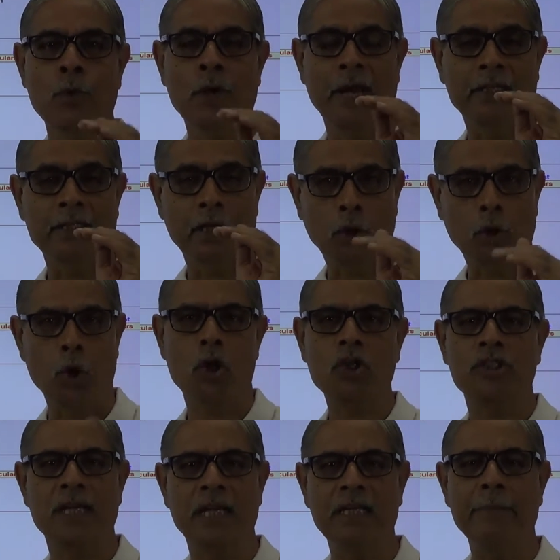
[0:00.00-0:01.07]
And the
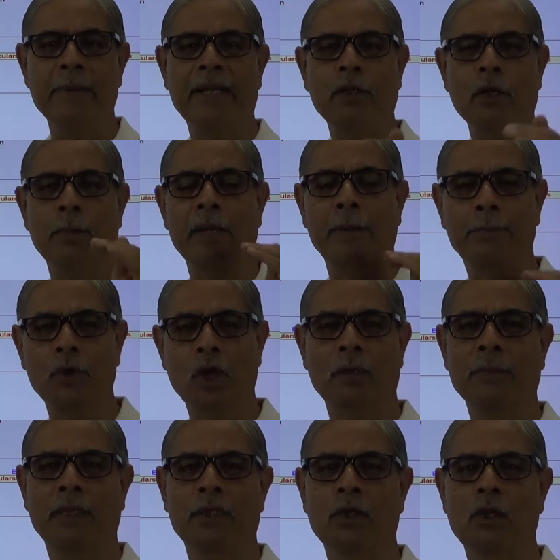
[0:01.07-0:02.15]
cost element of
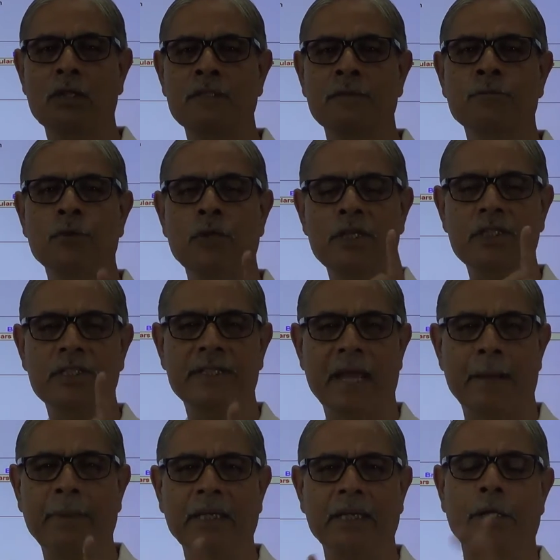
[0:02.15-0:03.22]
abnormal loss is
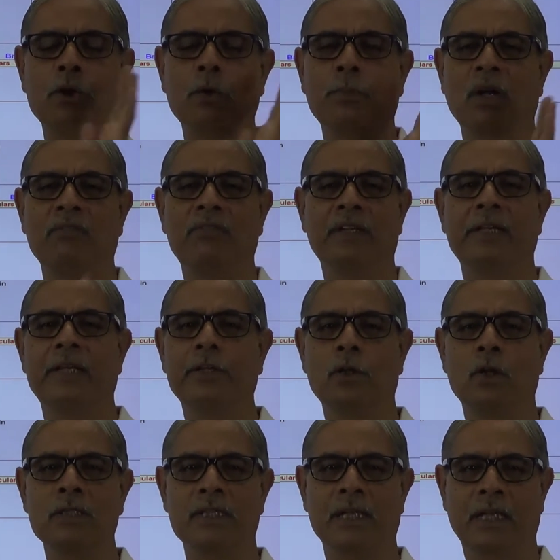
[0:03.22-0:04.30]
debited to profit and
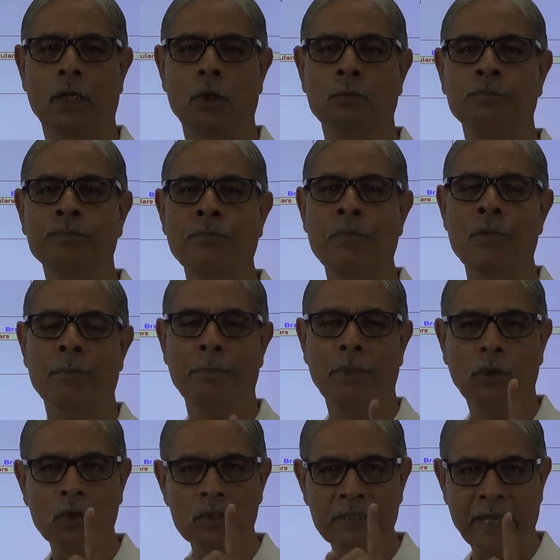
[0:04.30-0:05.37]
loss account
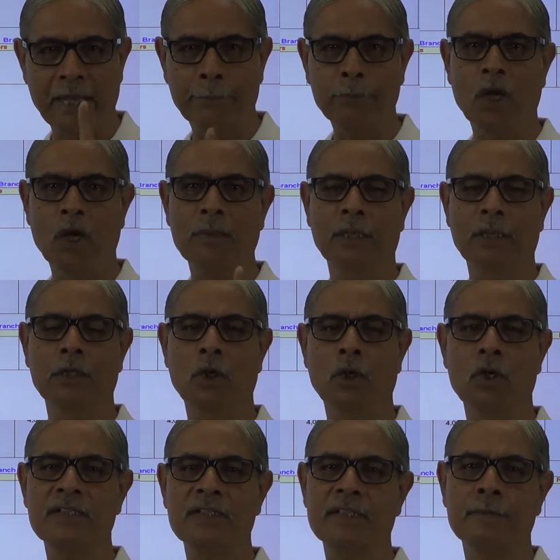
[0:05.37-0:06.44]
because abnormal
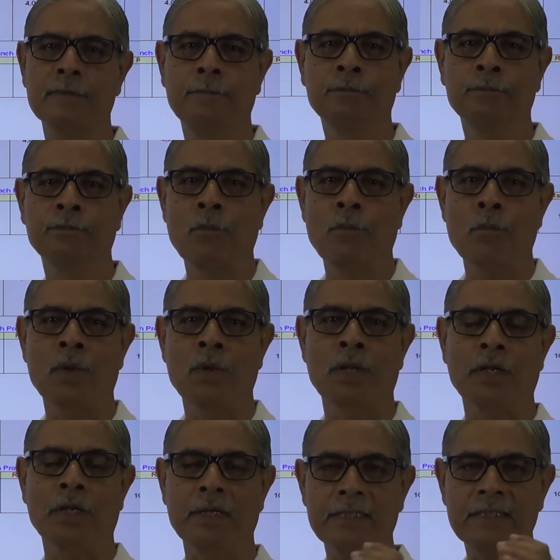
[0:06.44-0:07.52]
loss
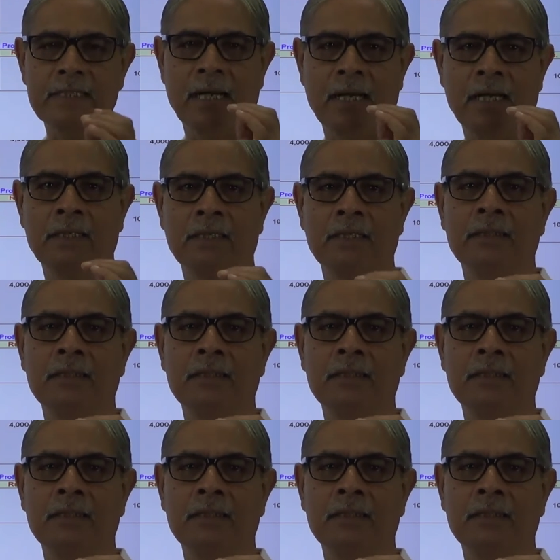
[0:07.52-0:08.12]
is a